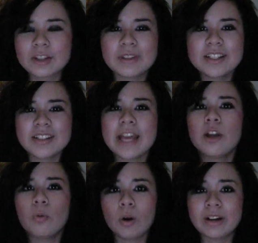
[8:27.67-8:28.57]
So this is
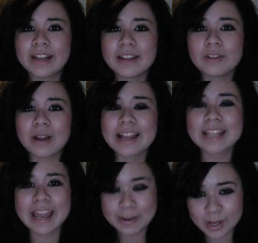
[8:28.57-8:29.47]
like your warning. If you guys
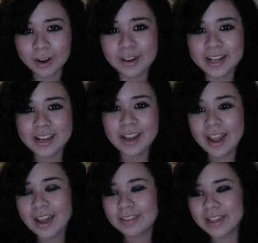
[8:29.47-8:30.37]
hate me already,
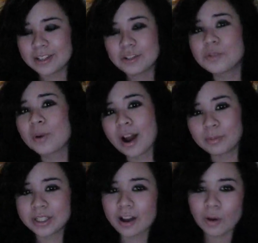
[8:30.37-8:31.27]
then you should
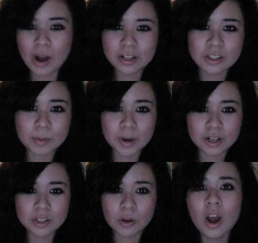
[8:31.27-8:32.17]
probably not watch the
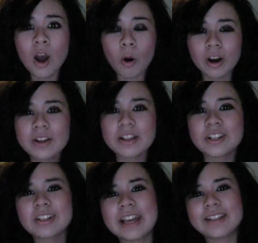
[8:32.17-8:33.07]
part 2. Or you
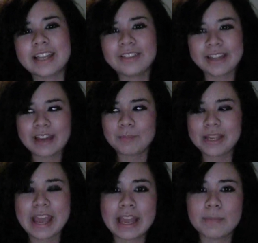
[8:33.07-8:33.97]
can just, like, send, like, that
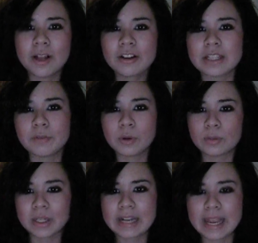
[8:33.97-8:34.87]
mean hate mail, because I've
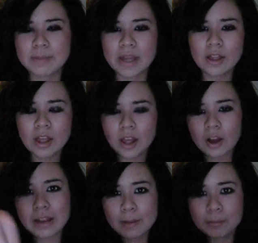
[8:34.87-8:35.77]
always wanted hate mail.
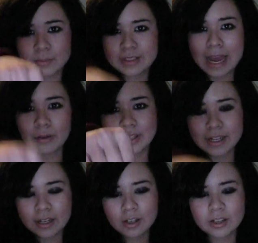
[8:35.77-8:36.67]
Okay, down
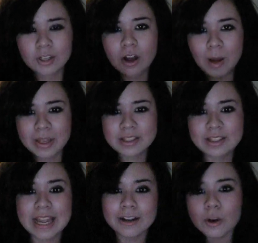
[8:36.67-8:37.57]
here in the
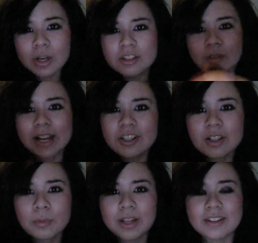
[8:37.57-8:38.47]
comments. See, I know which
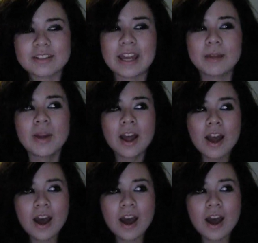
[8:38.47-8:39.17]
direction to point this time.